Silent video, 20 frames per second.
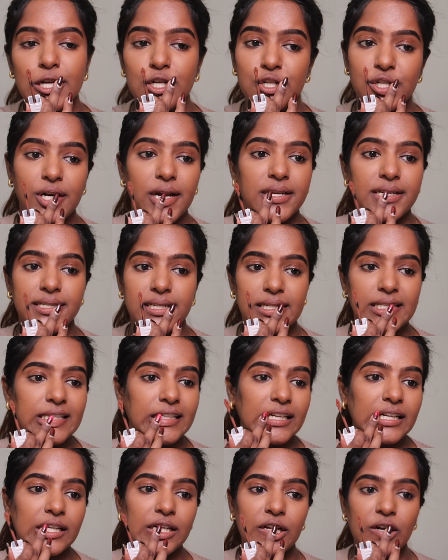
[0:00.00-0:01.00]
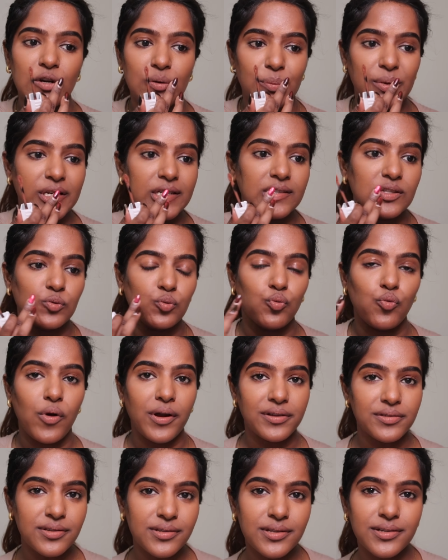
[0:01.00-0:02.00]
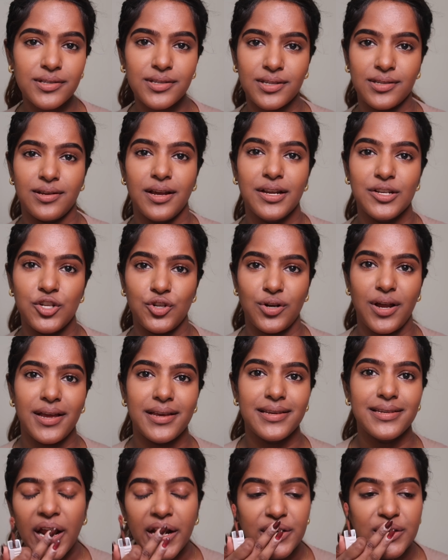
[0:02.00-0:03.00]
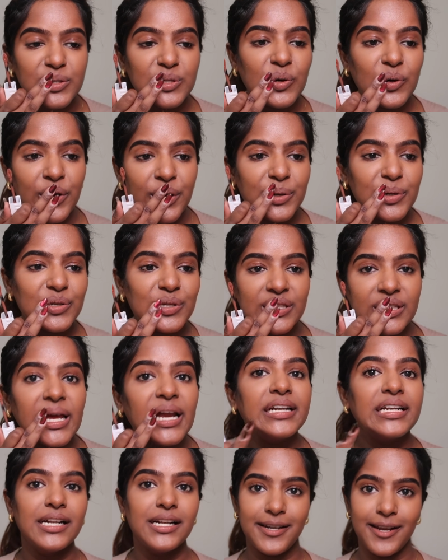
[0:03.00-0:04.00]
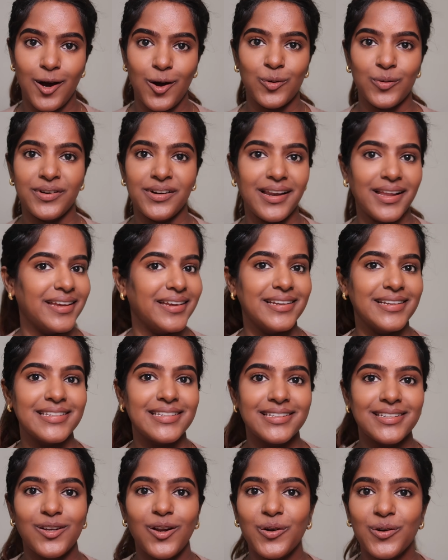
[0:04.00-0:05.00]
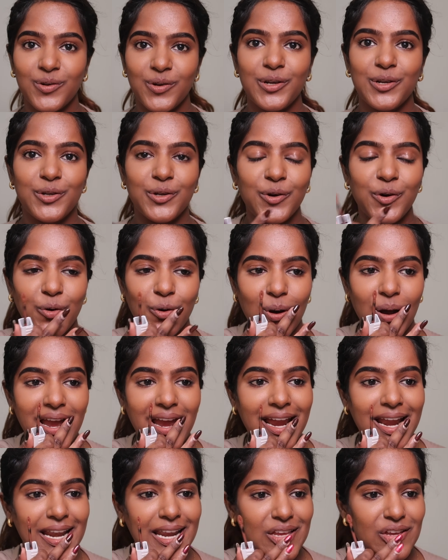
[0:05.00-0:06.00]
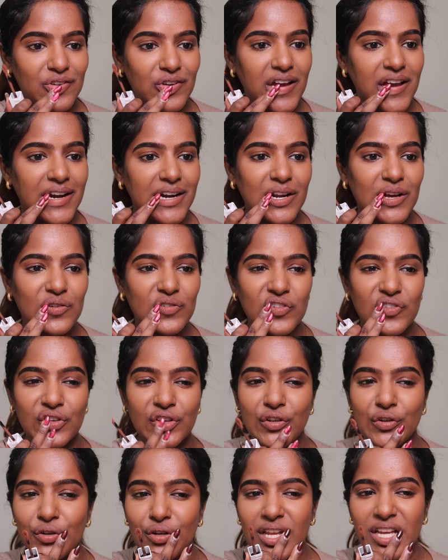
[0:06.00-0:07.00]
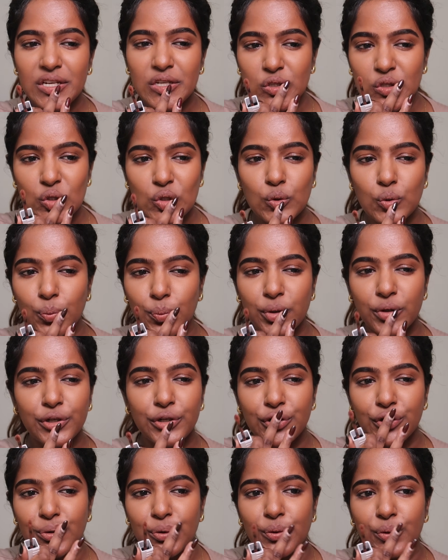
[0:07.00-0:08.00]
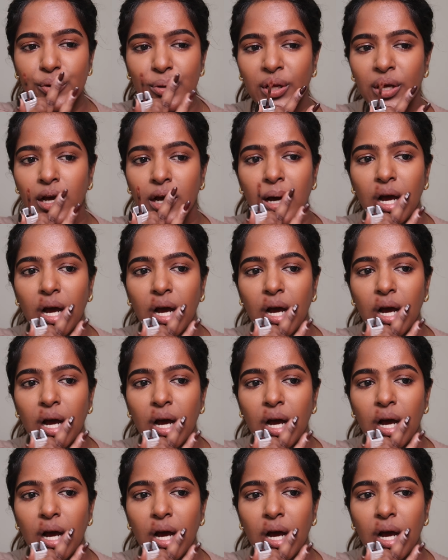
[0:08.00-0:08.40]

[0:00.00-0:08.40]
dries and settle down, because once it's dry it is going to settle down, like it's not going to go anywhere. Now if you like super nude,